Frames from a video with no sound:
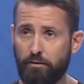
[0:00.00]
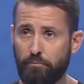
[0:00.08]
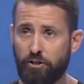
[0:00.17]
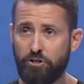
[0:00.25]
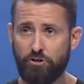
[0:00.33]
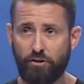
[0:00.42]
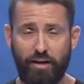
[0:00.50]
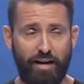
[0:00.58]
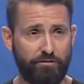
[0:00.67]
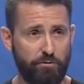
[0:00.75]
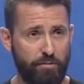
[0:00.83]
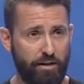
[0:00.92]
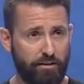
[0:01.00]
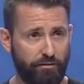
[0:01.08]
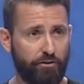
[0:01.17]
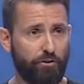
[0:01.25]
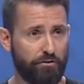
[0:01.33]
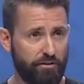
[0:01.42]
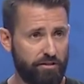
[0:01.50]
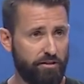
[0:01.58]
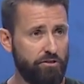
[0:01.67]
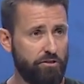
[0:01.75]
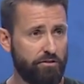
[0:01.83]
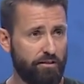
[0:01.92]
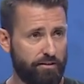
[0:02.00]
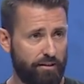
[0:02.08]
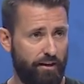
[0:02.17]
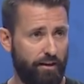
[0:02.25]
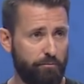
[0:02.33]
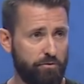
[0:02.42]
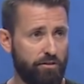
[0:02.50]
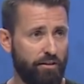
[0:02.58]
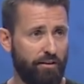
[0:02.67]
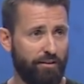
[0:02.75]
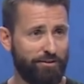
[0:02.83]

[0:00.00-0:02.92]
because you're going to have to make difficult decisions at times.